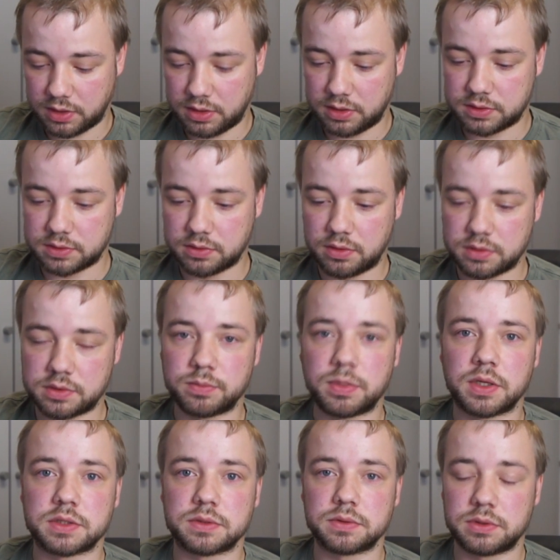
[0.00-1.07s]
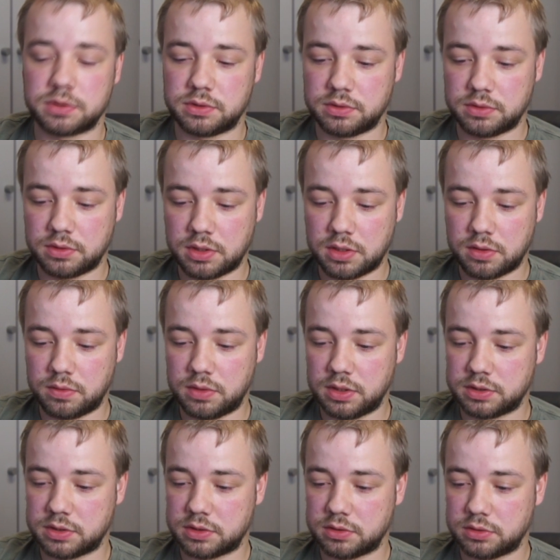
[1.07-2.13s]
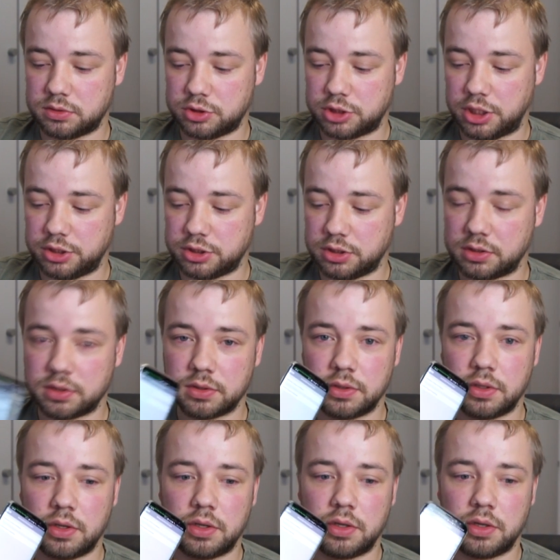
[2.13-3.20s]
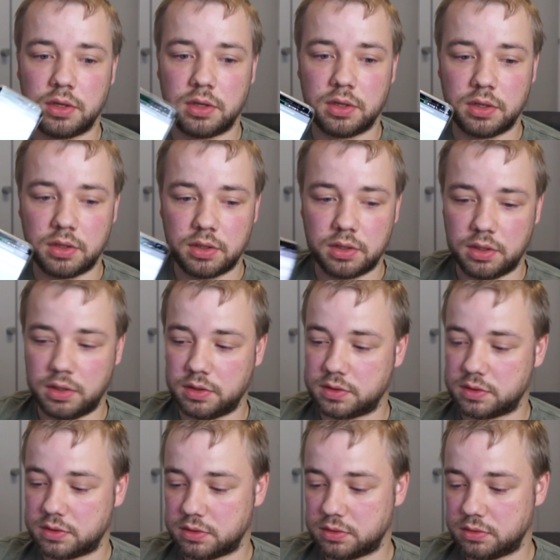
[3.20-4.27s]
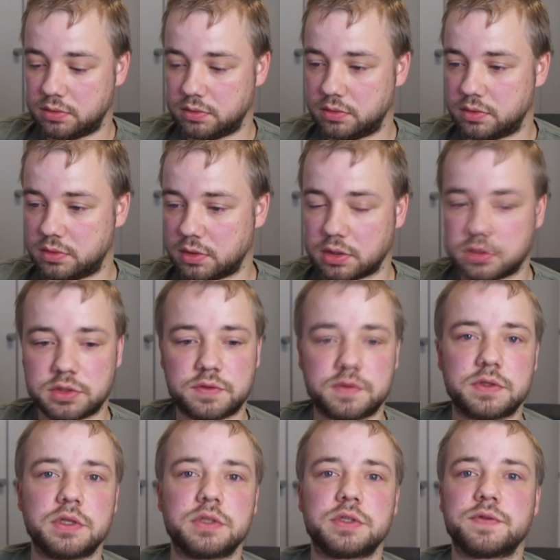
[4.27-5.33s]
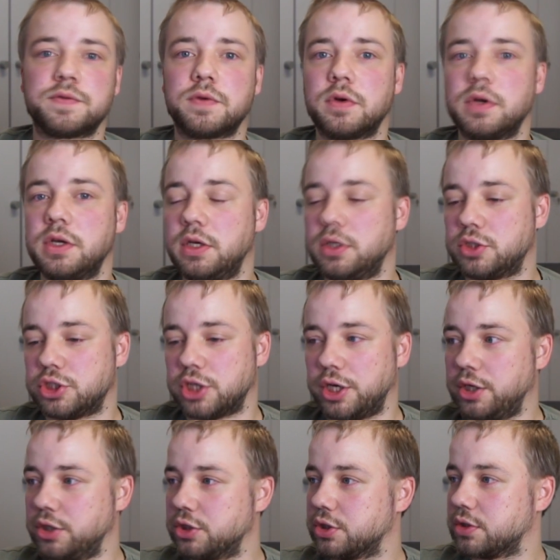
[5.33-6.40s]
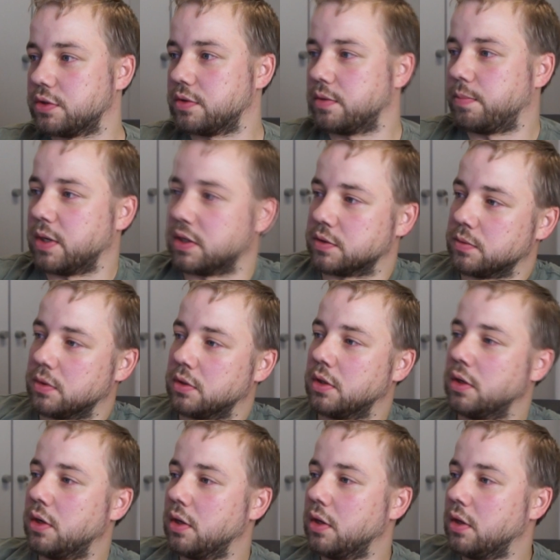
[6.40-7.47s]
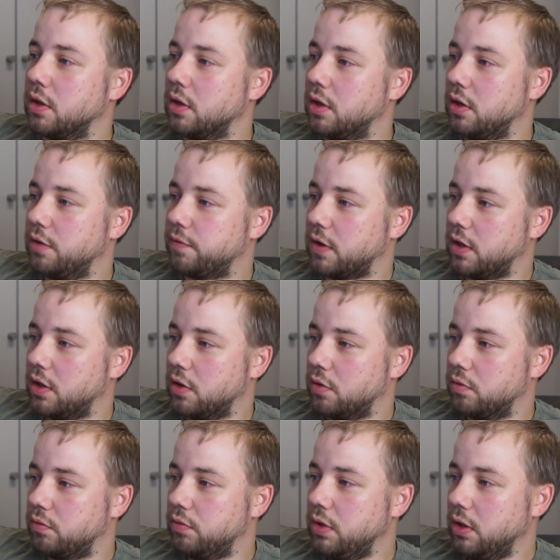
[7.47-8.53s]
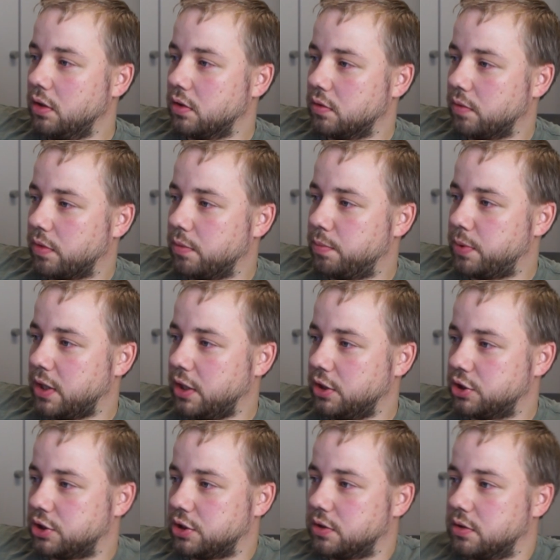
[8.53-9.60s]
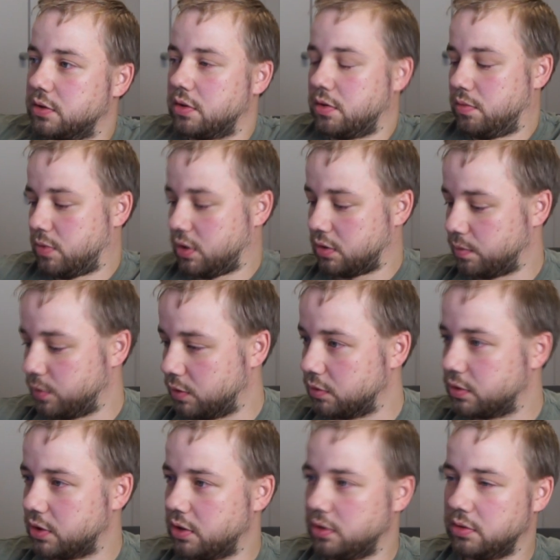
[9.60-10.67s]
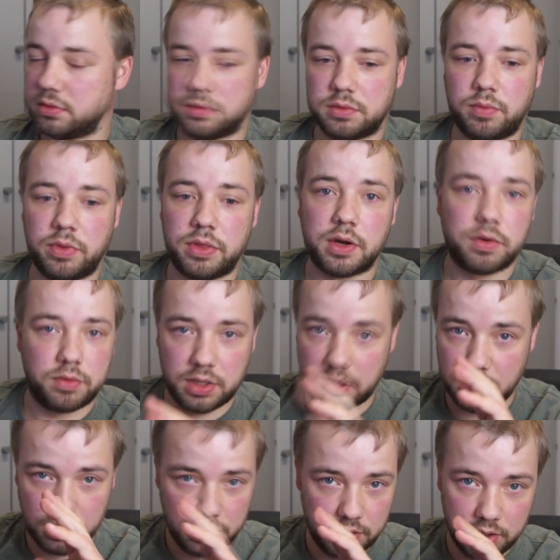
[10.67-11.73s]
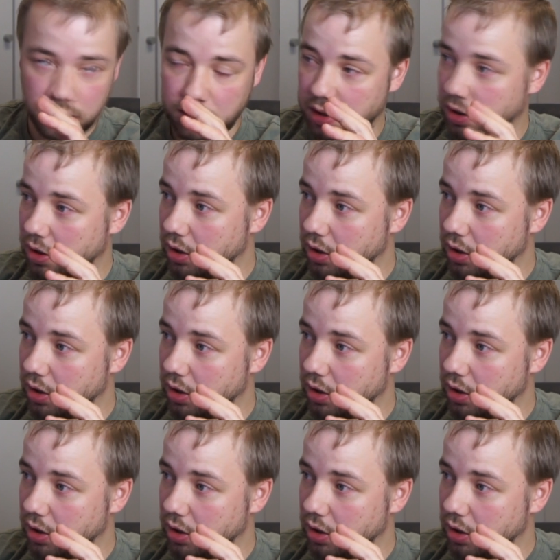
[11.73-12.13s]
It's also password. Now let's change it. It's successfully changed the password. If I now reload the page on my computer without any